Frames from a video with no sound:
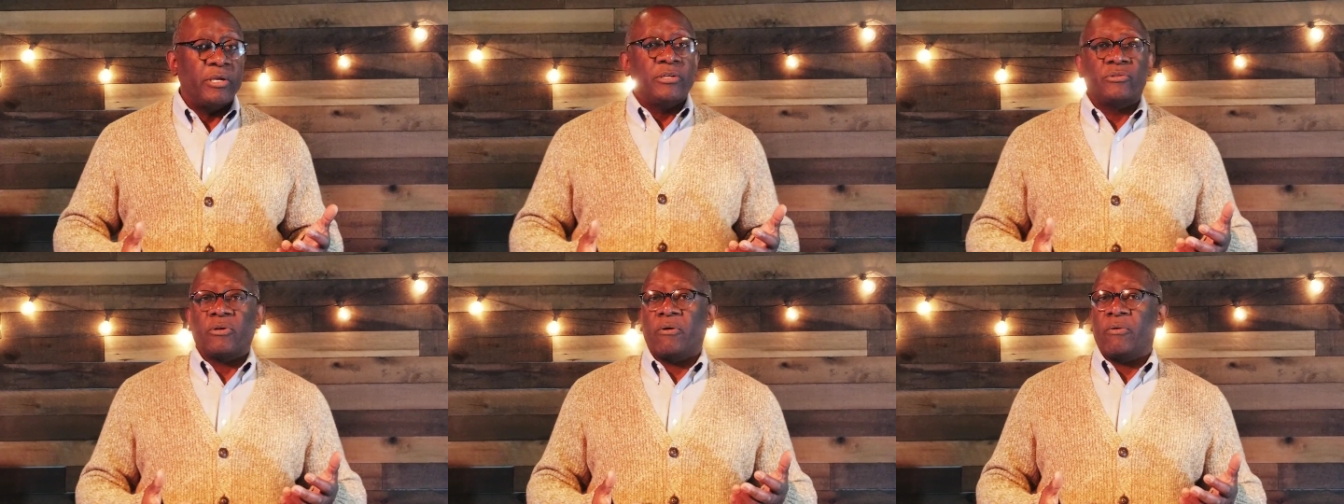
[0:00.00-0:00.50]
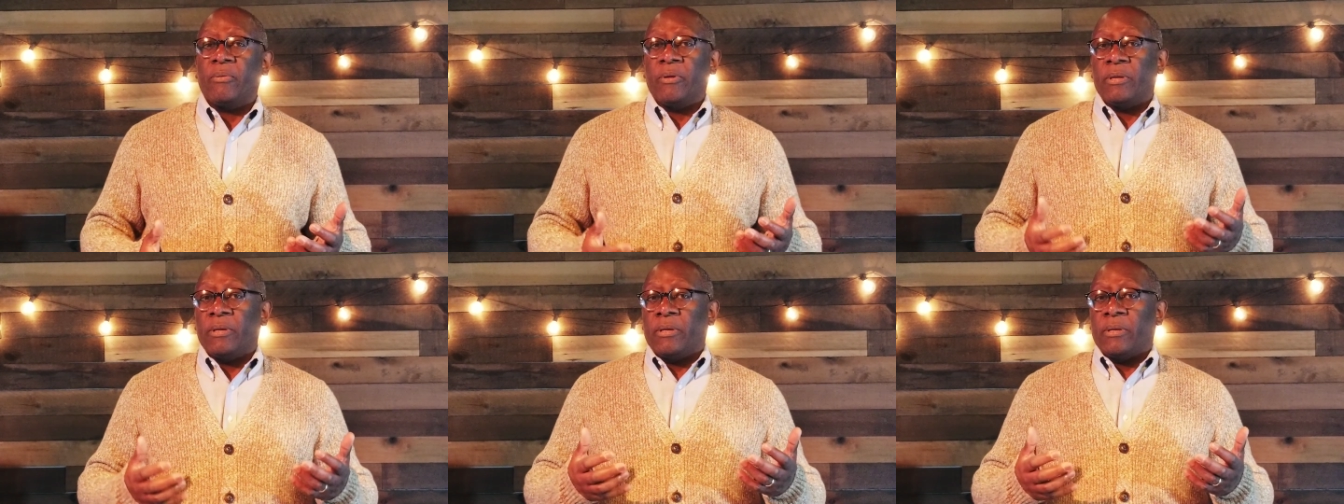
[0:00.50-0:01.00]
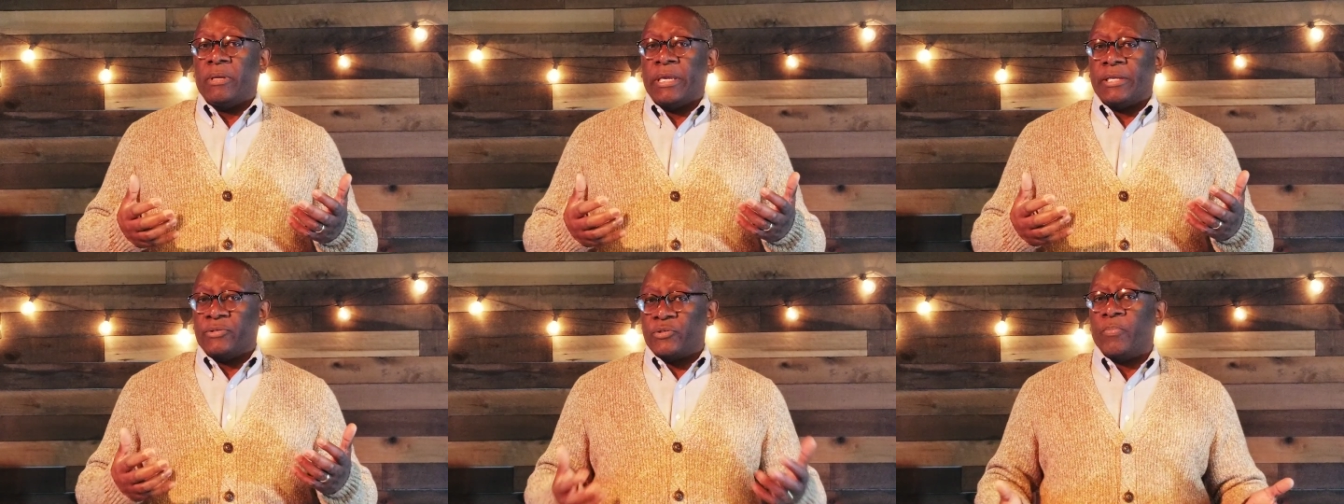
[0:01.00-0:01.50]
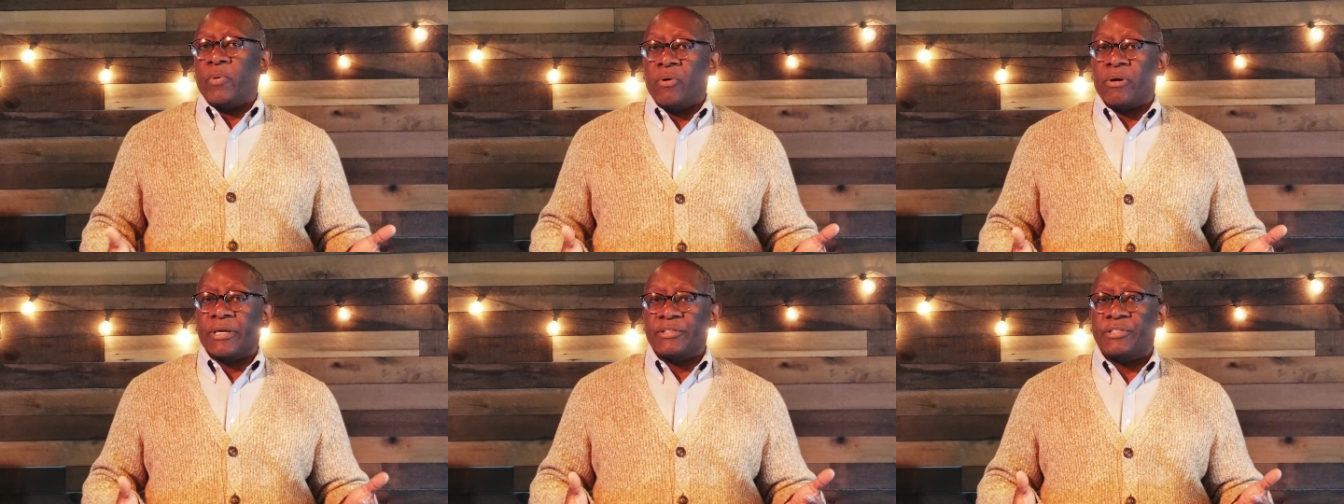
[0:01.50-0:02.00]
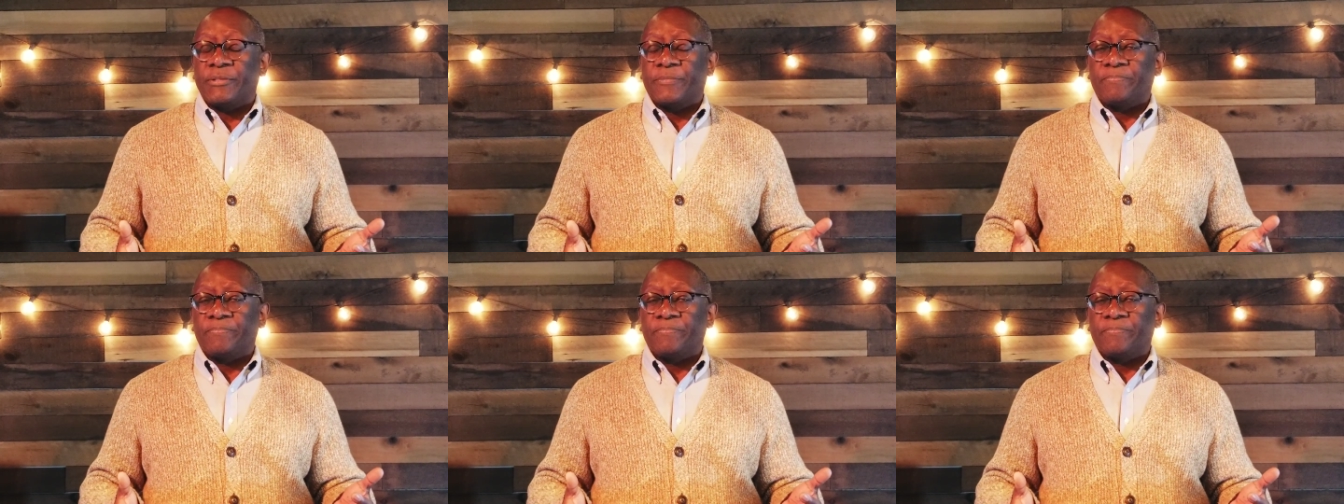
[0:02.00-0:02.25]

So in sports,